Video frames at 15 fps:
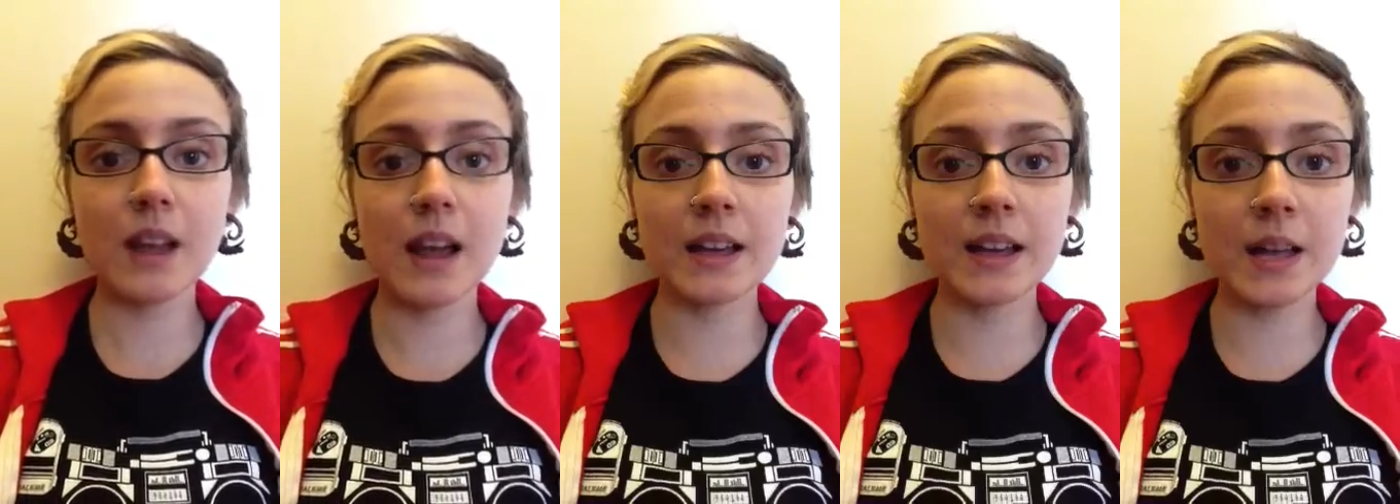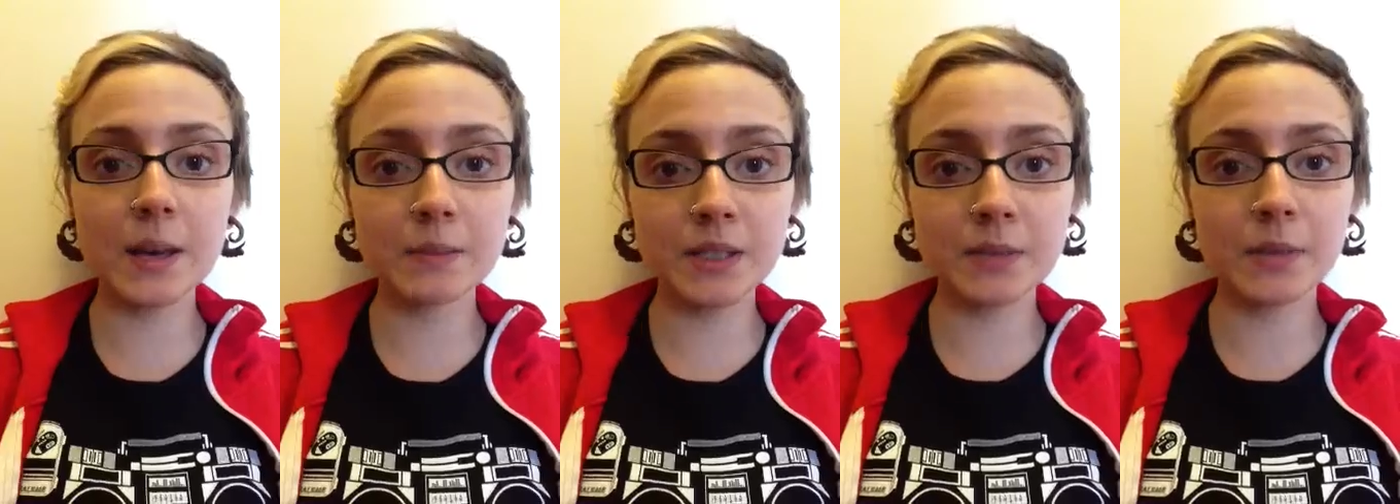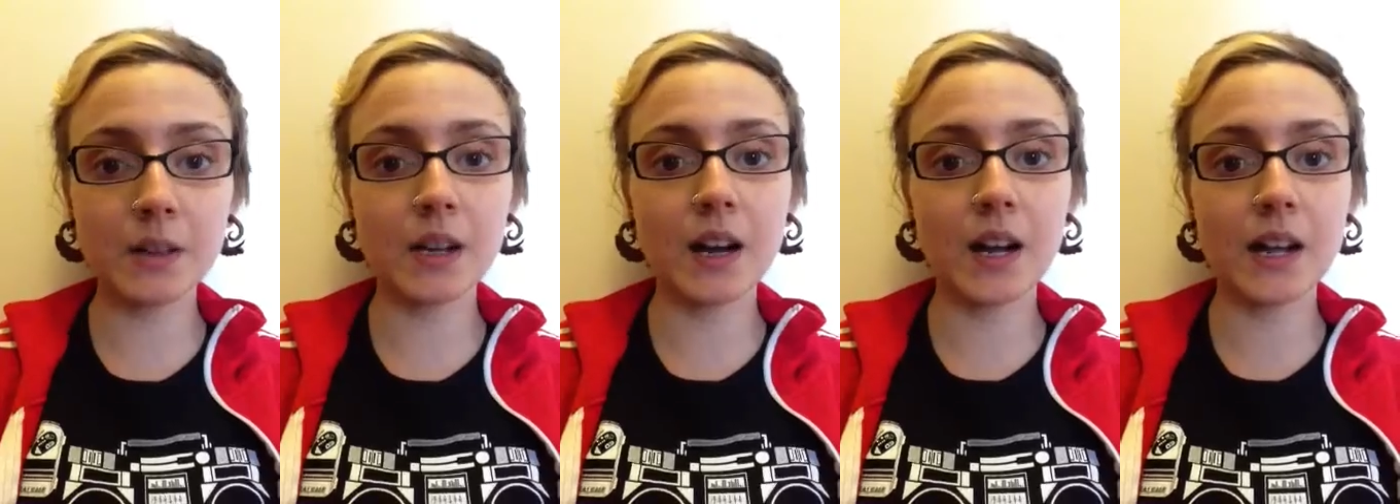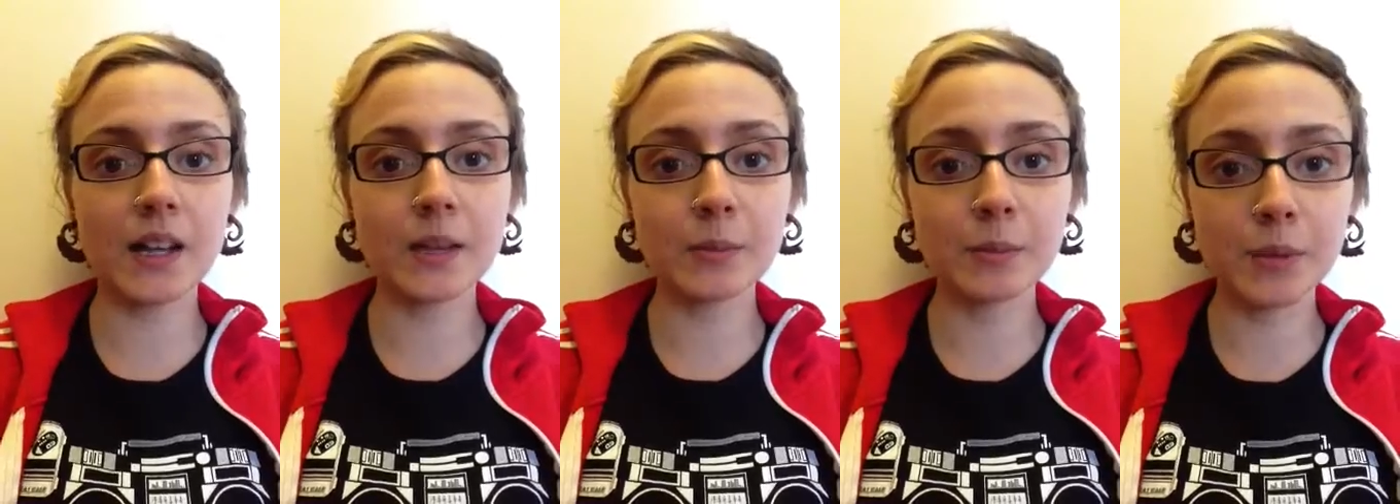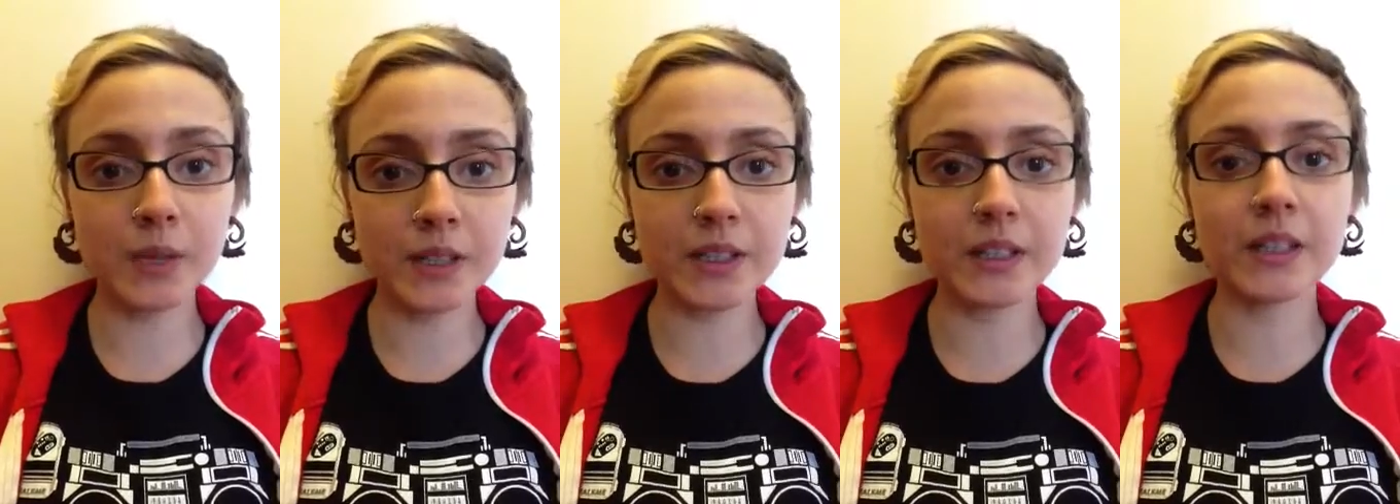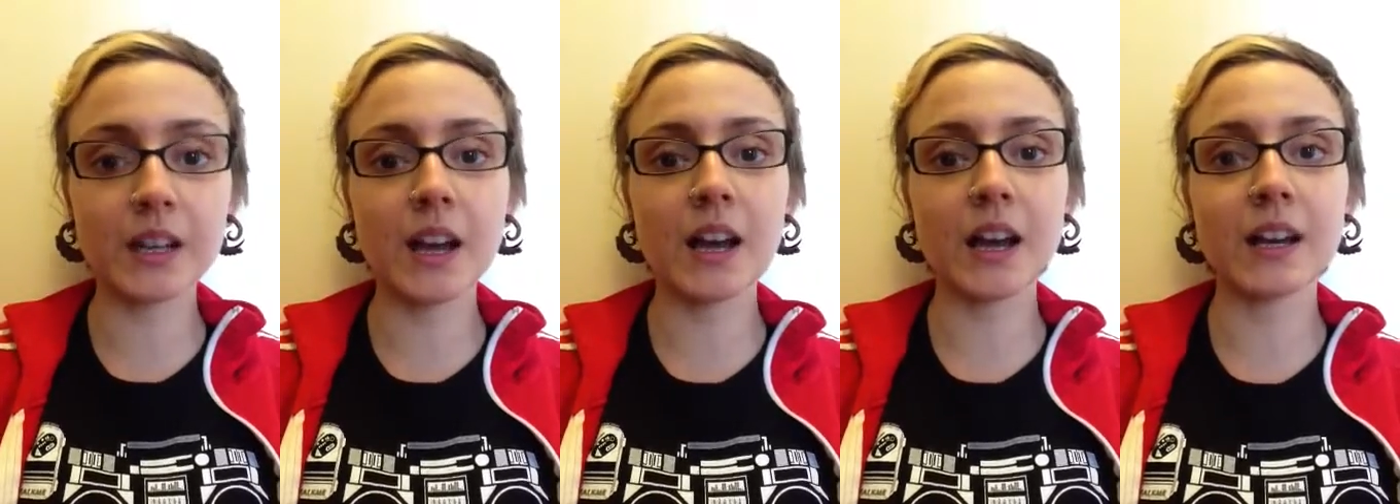I am smart, I am
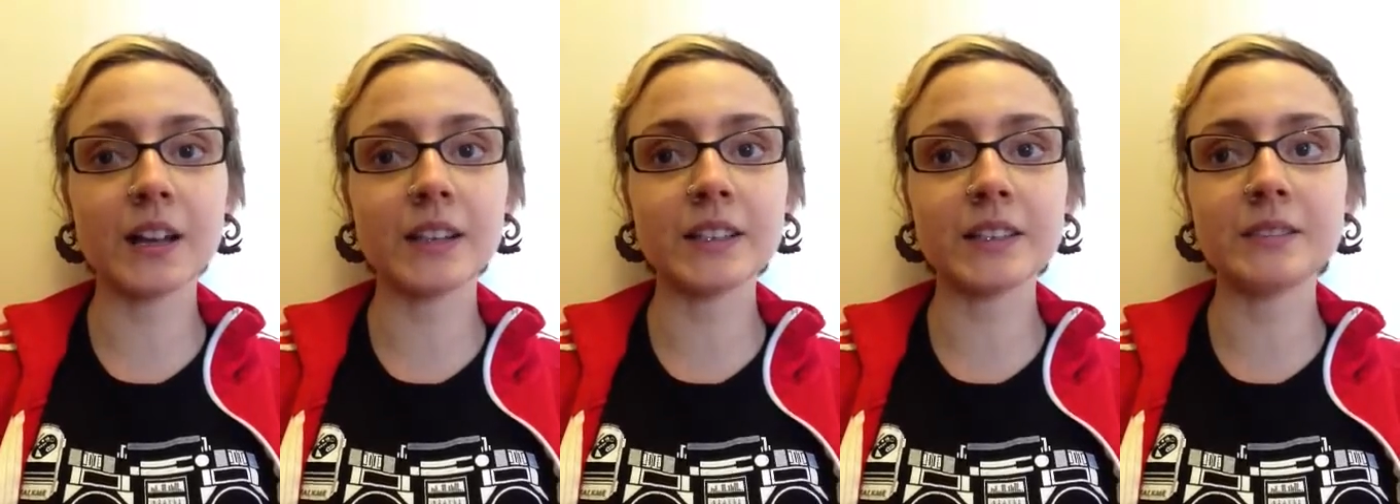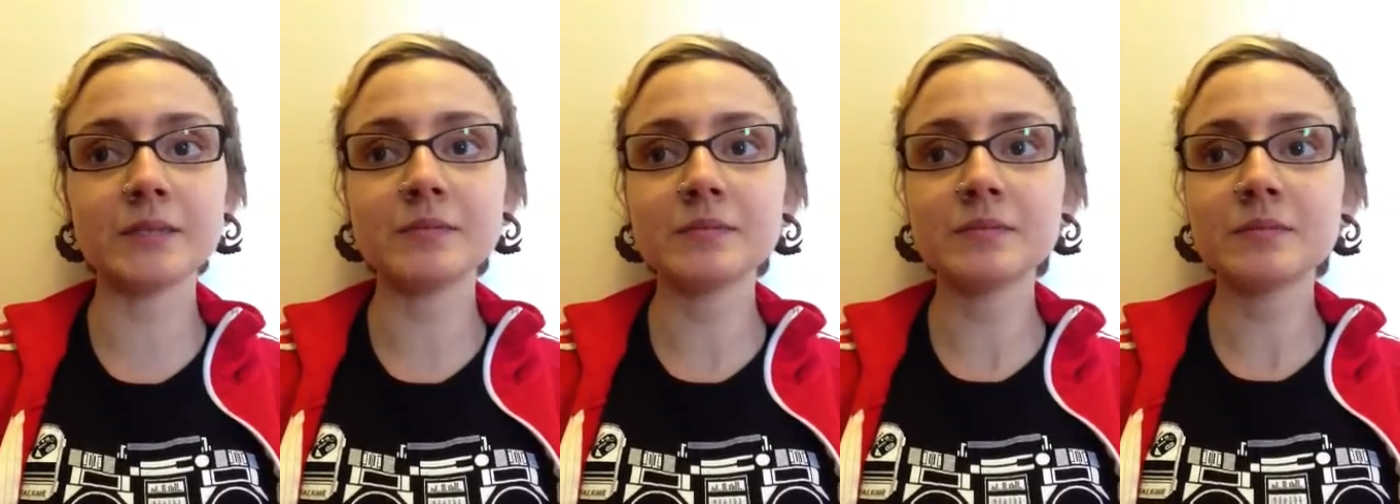pretty, I